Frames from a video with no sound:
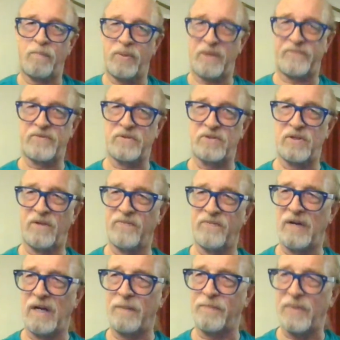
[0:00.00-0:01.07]
puff
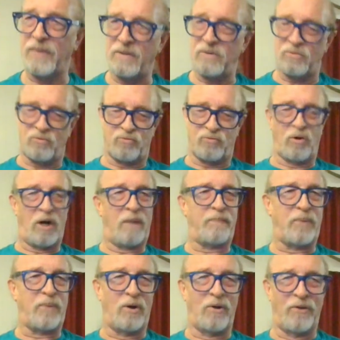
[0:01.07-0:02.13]
yourself up and
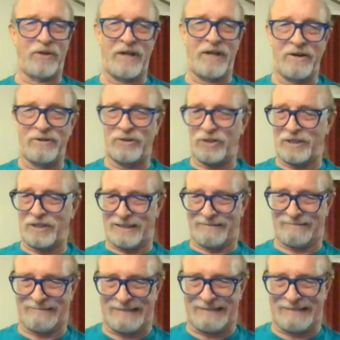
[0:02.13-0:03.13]
drop all the energy and